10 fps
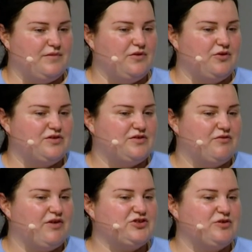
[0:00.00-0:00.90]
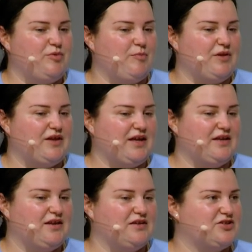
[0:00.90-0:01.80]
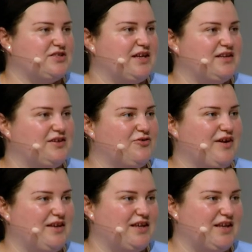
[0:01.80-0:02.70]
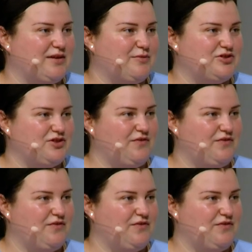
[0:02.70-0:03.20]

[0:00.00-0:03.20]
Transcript: not Russian people can understand Ukrainian language.